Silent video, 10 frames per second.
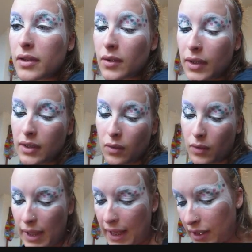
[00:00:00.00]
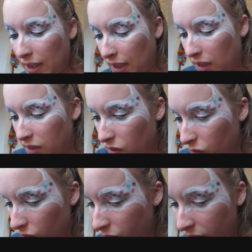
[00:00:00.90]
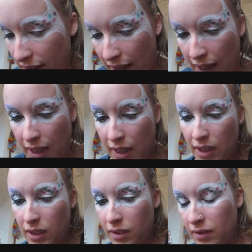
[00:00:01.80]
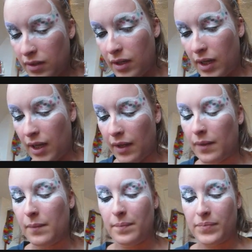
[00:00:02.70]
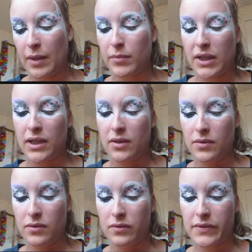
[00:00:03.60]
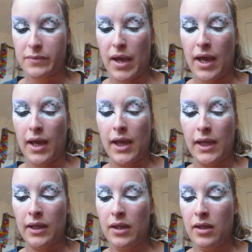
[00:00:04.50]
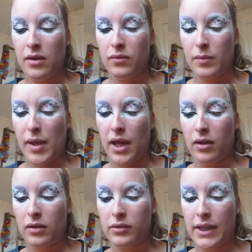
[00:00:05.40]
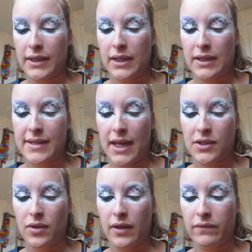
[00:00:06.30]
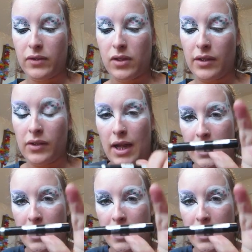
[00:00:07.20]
you can go ahead and use a, I'm going to use my Rimmel London Exaggerate Full Color